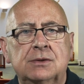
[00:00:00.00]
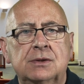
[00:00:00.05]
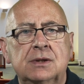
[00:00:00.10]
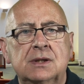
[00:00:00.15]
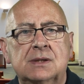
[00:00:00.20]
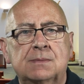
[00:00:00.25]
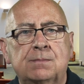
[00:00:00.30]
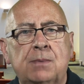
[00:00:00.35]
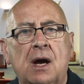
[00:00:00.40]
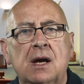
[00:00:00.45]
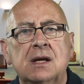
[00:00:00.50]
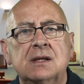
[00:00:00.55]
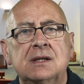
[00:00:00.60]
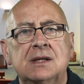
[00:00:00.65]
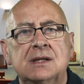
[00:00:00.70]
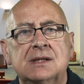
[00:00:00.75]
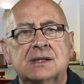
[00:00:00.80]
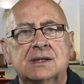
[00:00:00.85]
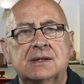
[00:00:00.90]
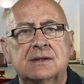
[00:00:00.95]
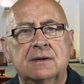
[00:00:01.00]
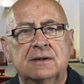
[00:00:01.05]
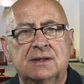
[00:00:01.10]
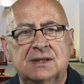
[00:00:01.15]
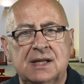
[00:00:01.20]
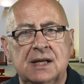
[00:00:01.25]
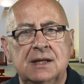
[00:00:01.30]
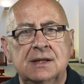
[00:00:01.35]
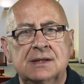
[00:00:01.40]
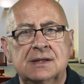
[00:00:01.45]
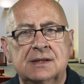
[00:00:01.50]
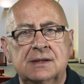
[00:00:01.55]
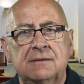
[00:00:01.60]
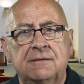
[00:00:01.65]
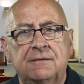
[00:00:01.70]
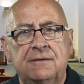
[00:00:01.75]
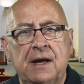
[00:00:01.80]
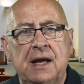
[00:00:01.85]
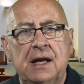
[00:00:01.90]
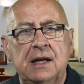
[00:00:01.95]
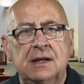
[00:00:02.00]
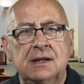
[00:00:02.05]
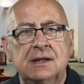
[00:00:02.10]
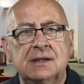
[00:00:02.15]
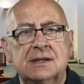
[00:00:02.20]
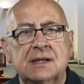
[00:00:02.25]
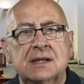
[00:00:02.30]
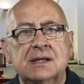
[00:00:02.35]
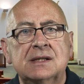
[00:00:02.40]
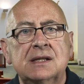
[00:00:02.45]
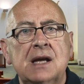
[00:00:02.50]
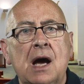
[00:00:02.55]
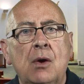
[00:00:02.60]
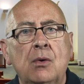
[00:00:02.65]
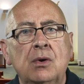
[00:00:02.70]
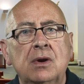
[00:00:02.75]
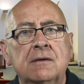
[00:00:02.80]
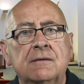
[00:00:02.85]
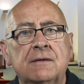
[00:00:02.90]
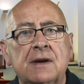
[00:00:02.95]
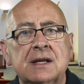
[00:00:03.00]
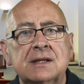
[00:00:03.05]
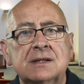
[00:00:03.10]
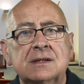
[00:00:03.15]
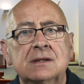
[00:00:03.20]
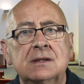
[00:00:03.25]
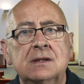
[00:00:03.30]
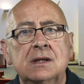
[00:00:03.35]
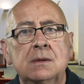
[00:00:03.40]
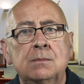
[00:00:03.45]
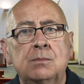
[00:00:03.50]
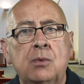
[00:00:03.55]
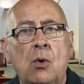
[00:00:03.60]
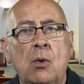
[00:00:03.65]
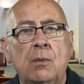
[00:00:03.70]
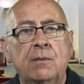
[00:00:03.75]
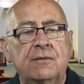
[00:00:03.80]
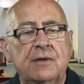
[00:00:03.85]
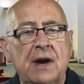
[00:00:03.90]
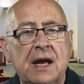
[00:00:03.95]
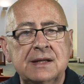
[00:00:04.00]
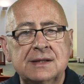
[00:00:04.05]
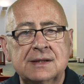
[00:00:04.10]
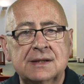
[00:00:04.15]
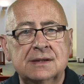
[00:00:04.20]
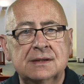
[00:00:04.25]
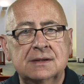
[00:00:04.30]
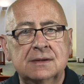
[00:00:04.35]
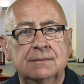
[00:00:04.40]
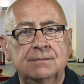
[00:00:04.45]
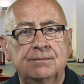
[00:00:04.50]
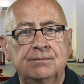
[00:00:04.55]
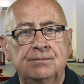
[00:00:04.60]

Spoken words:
despite his sins and failings, is now invested in Pope Francis.